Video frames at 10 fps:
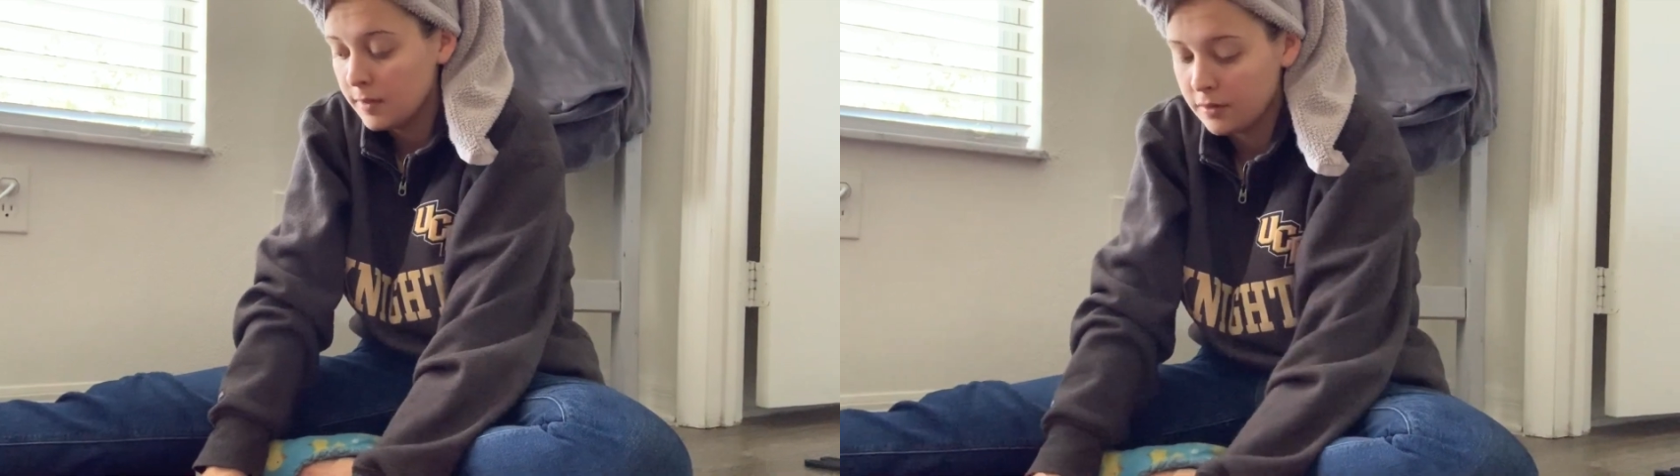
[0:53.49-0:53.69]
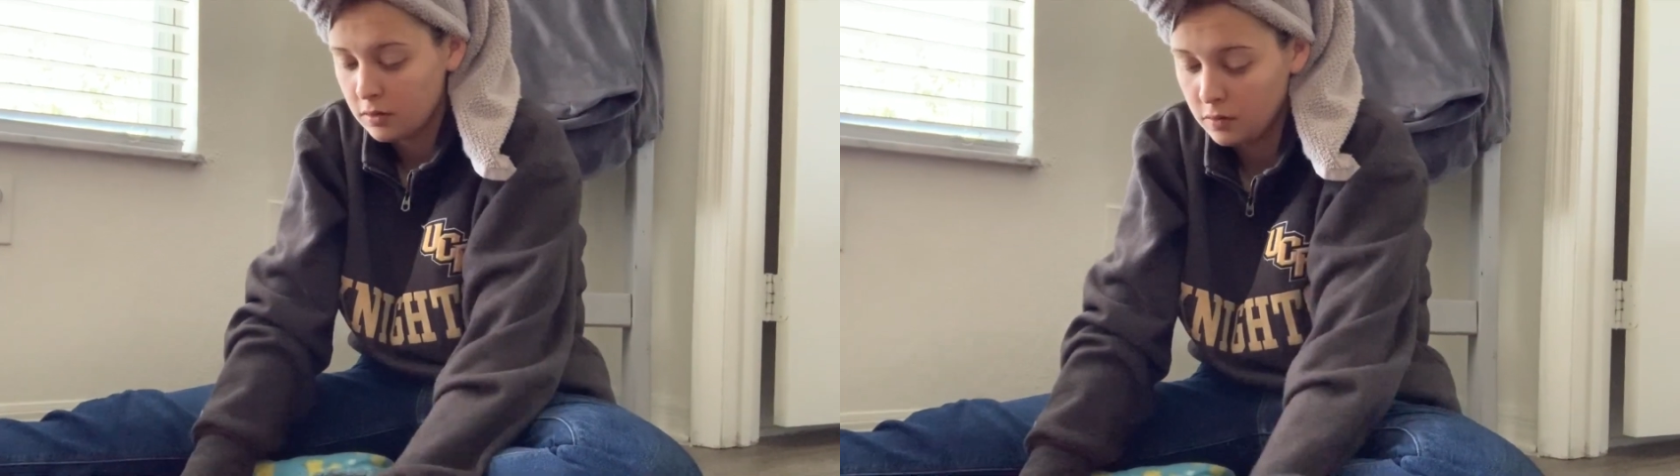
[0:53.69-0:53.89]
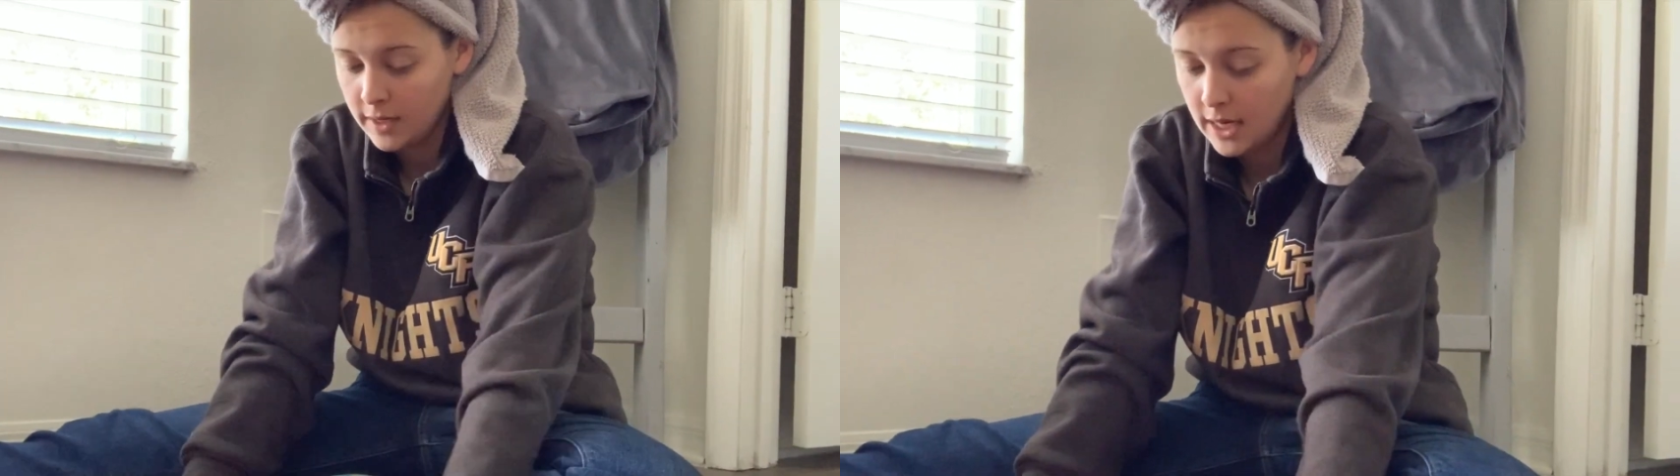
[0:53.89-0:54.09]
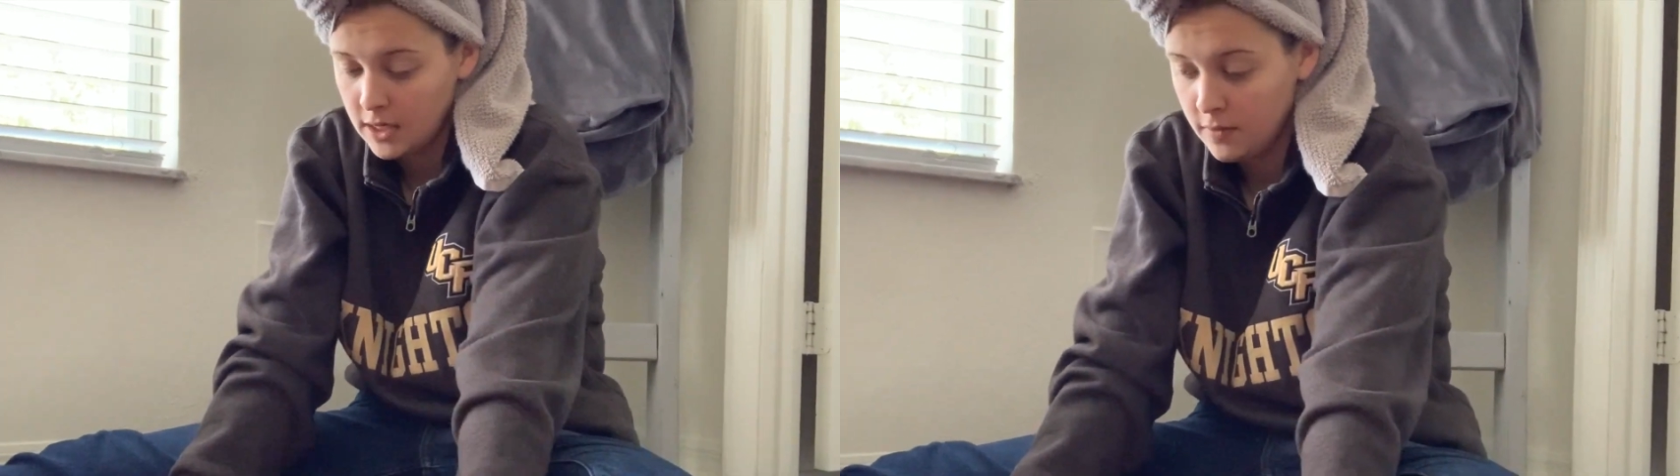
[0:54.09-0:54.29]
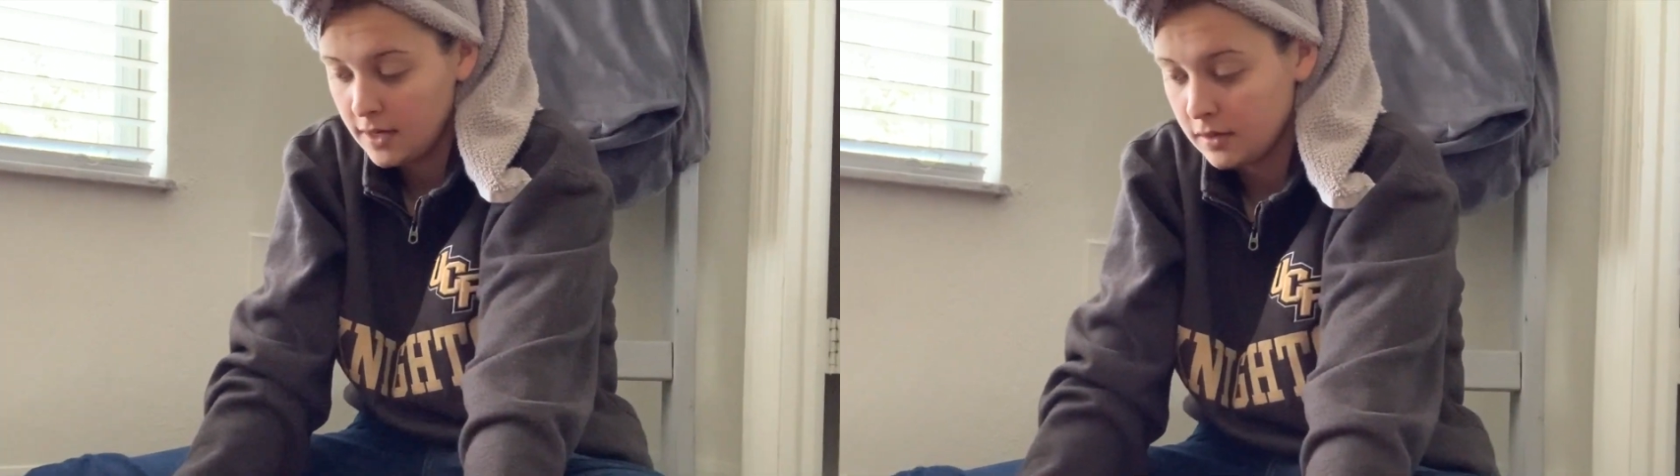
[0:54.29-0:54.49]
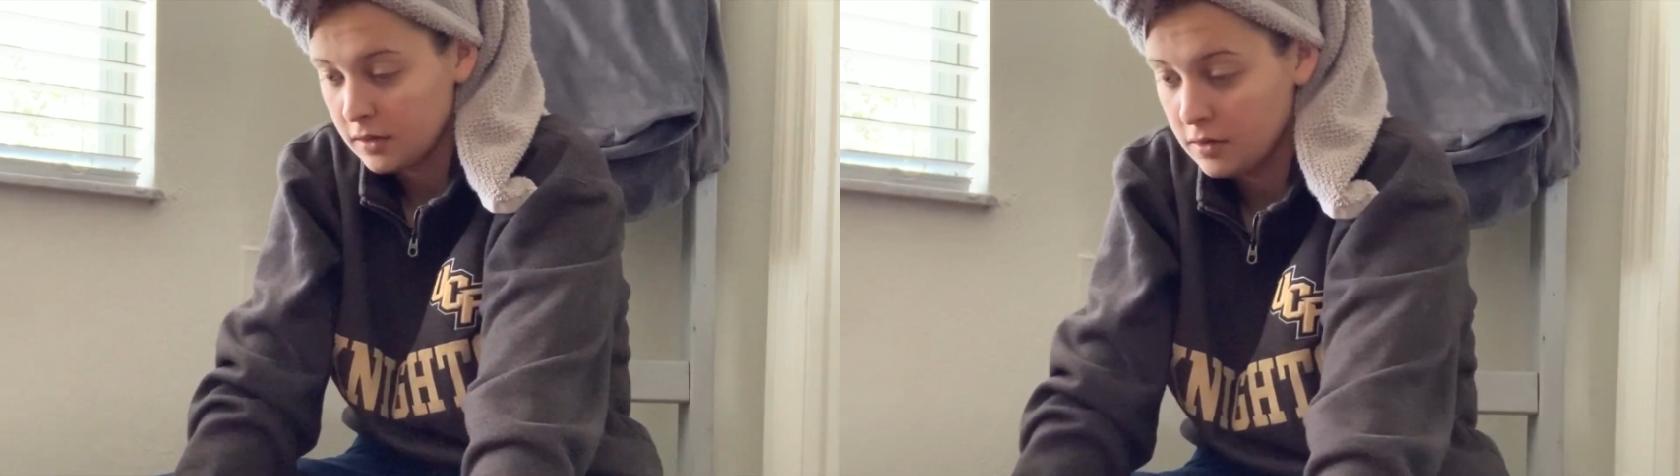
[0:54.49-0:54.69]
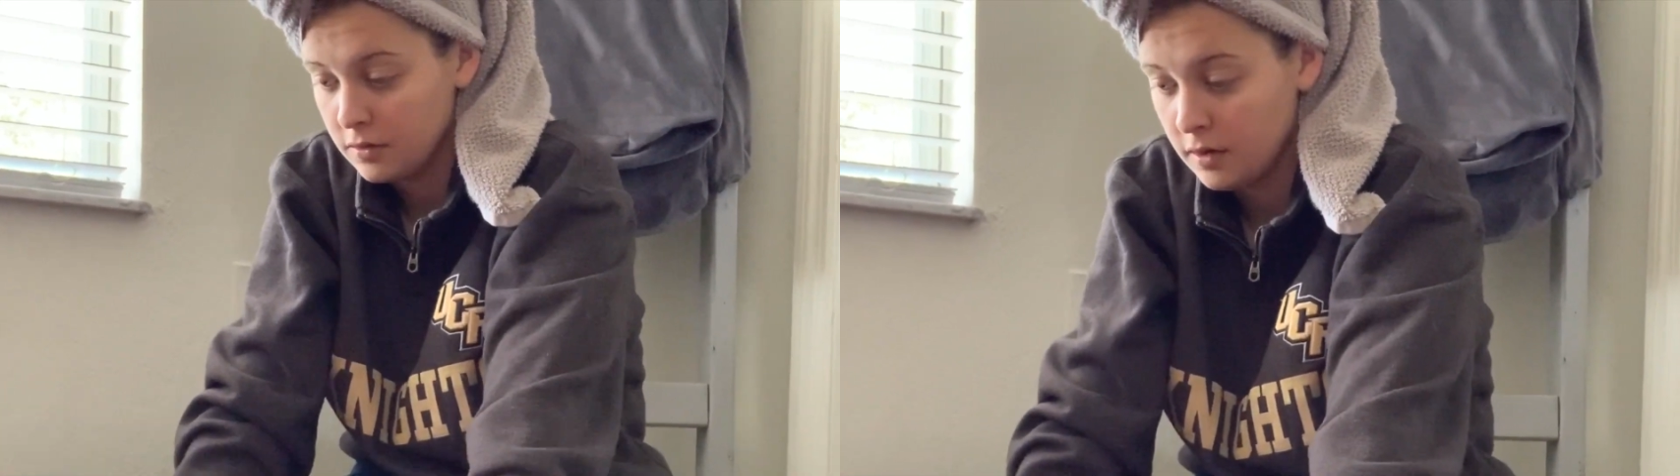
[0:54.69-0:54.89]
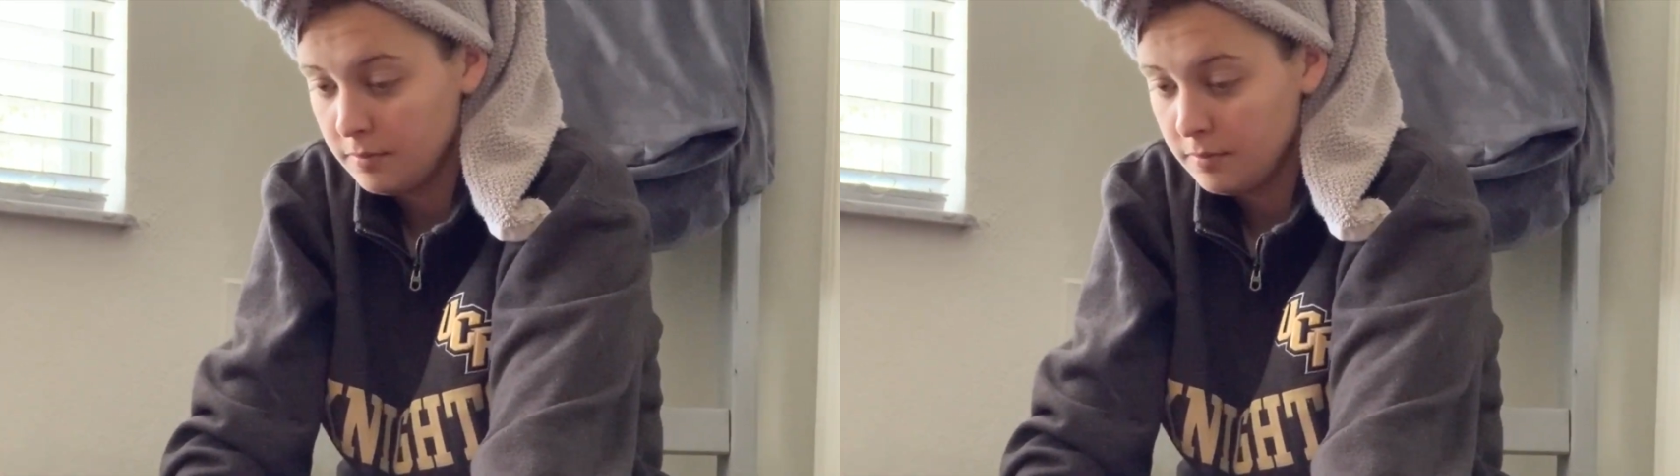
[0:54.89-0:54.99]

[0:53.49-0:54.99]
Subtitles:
to be thrown away anyway, so